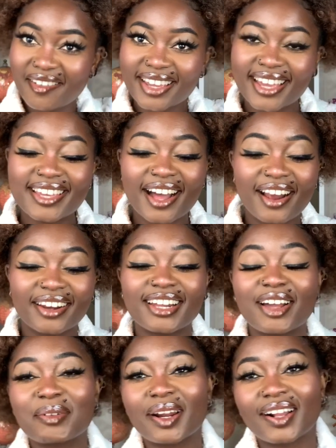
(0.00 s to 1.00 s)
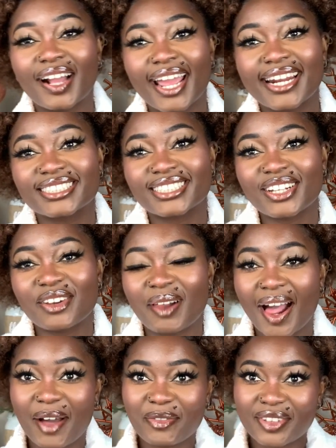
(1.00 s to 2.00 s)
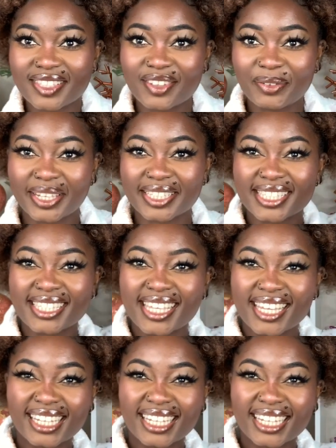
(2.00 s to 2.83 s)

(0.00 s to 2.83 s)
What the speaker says: Okay, y'all, now I'm gonna go ahead and show y'all my outfit so we can see